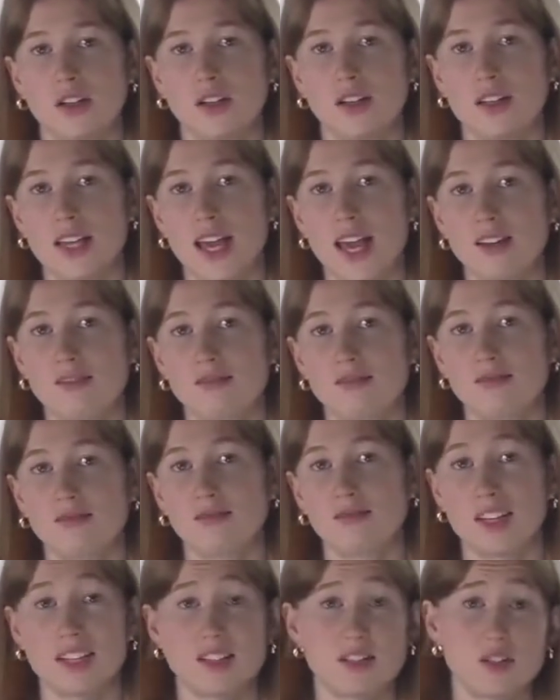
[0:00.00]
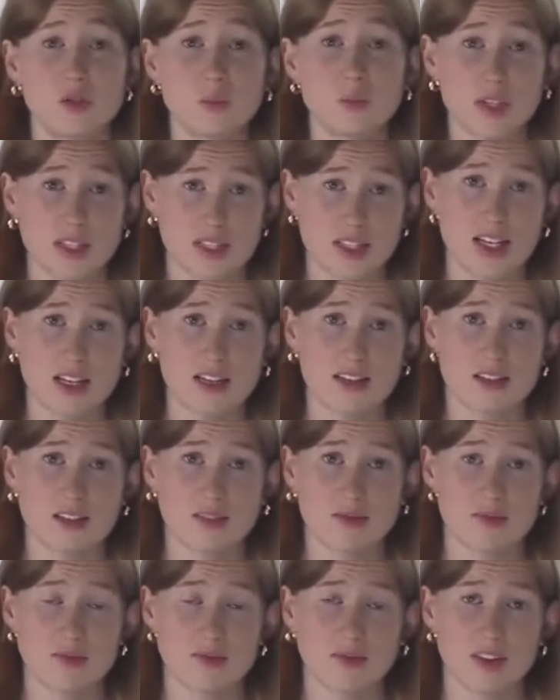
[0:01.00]
yet it still persists.
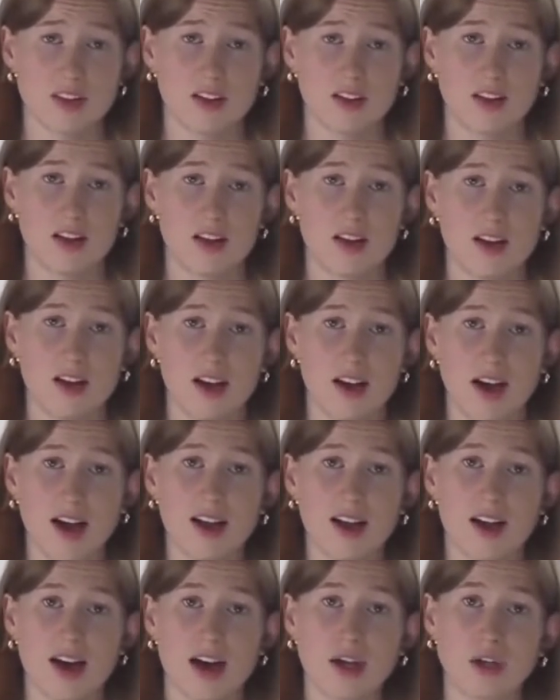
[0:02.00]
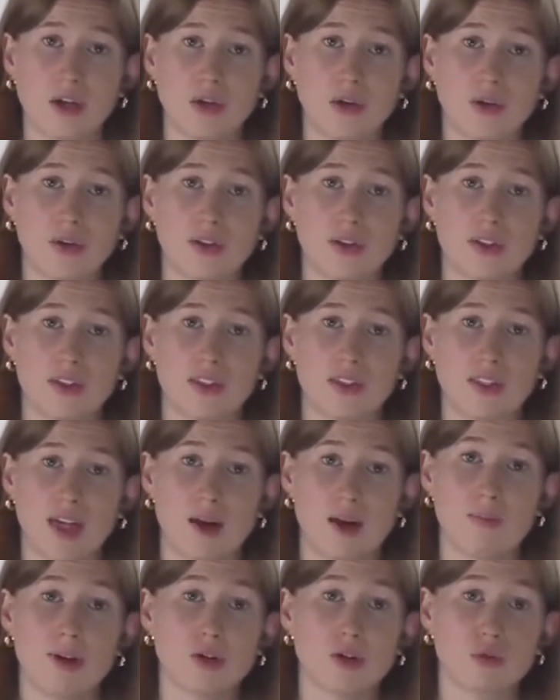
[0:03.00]
I argue
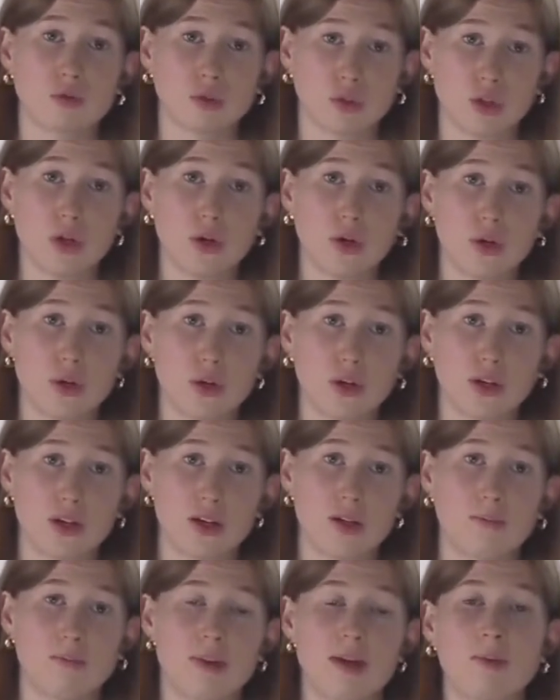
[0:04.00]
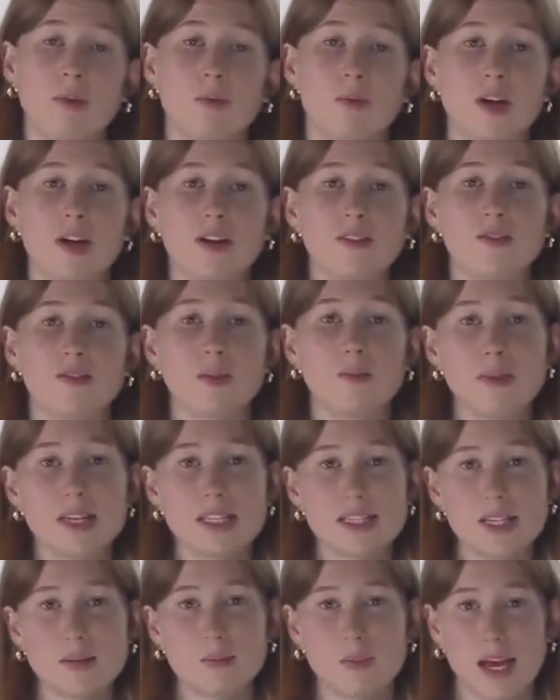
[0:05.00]
that mental load may be one of the
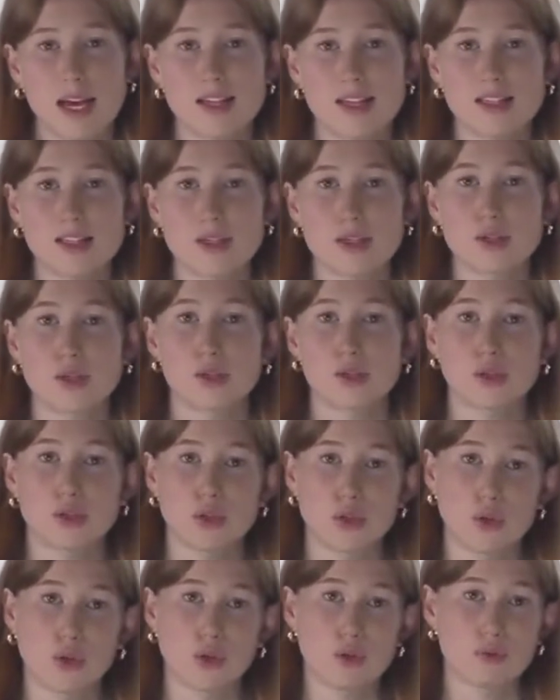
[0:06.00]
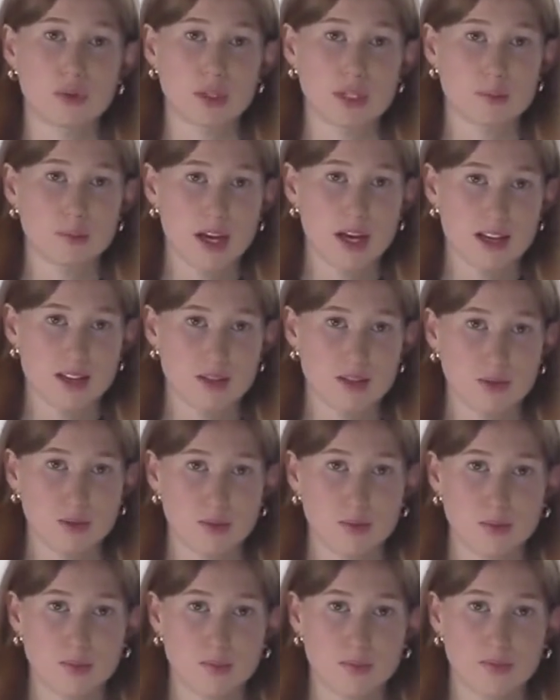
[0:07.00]
missing pieces to this
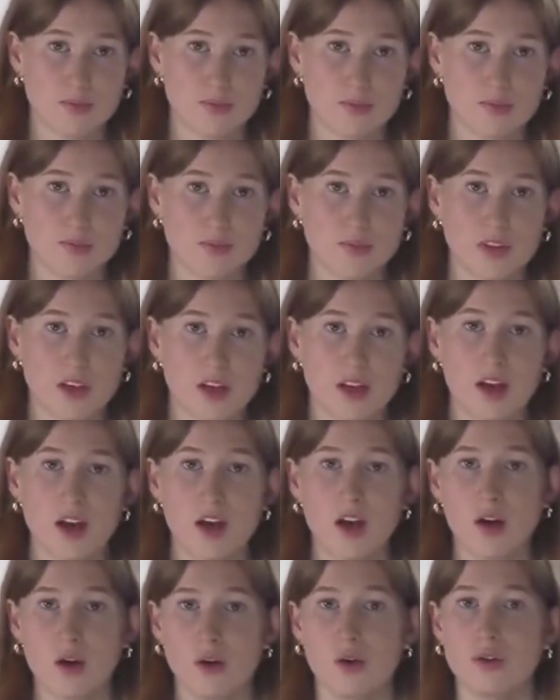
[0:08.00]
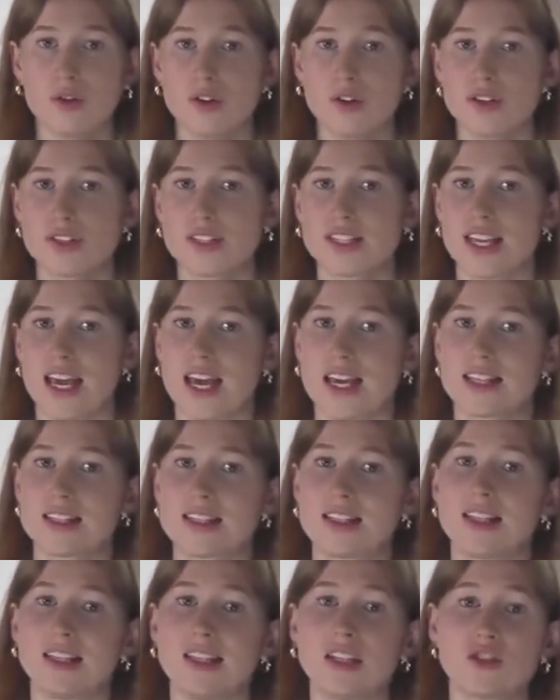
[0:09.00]
puzzle. Although
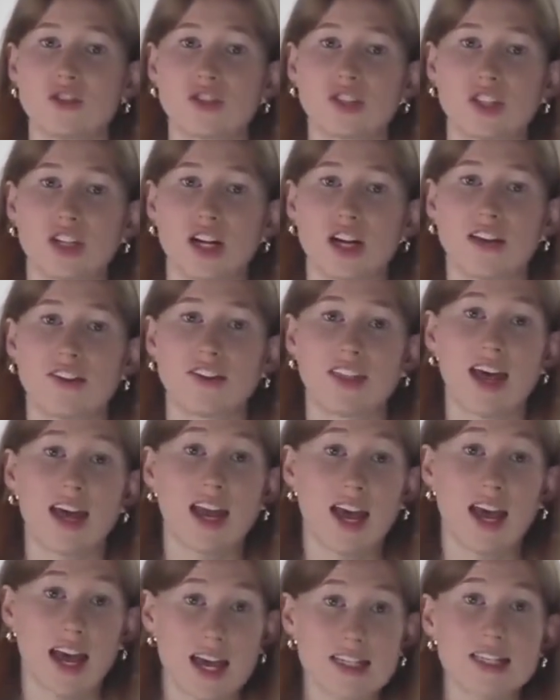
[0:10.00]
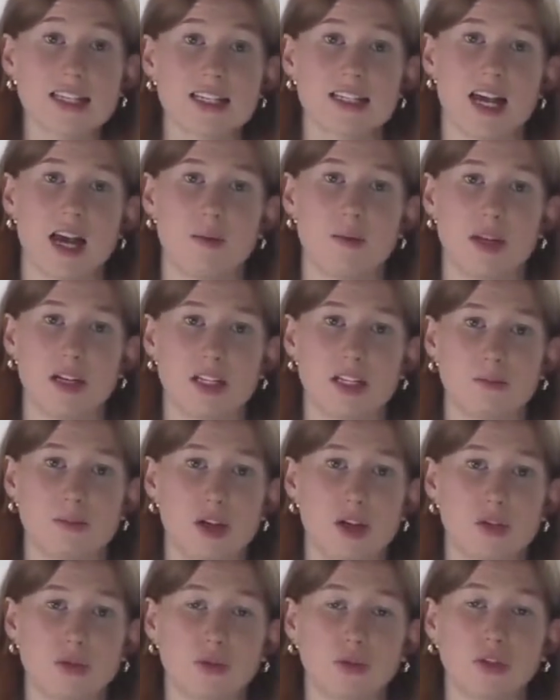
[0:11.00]
scarce, the literature that has examined
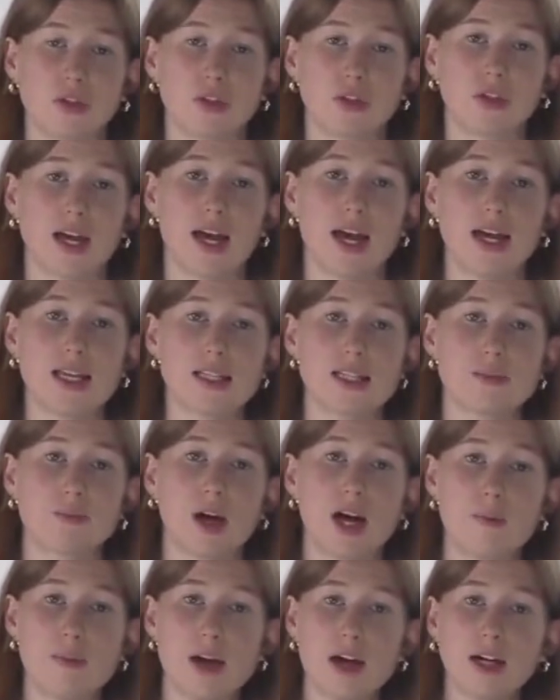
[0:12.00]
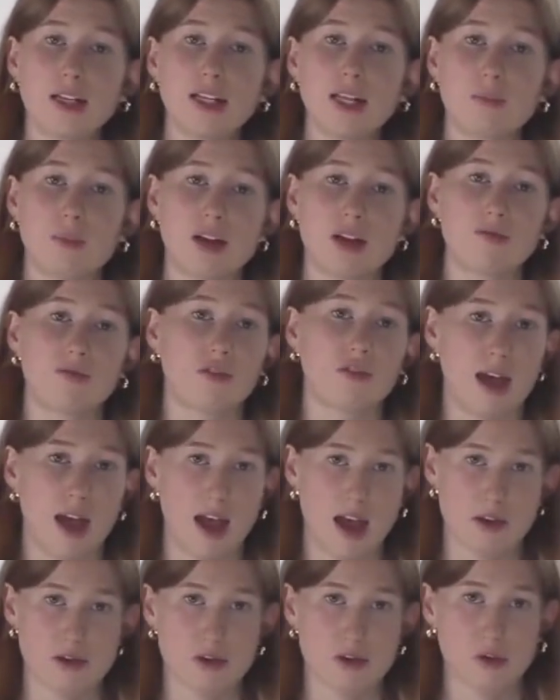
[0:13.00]
mental load has primarily been from a
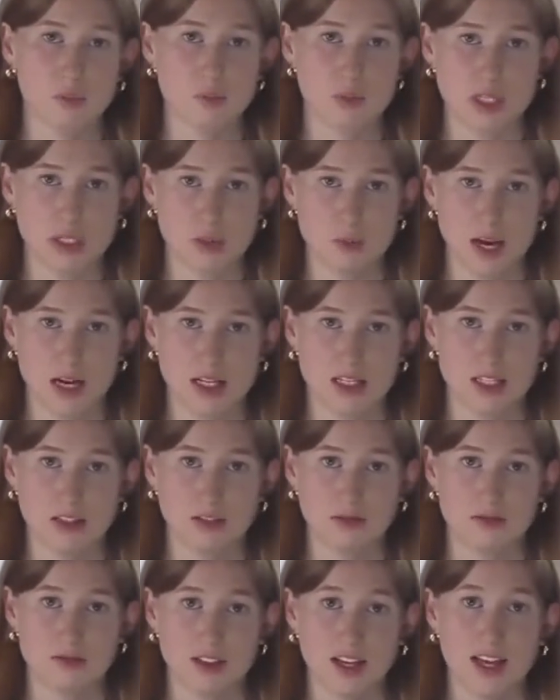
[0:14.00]
household perspective,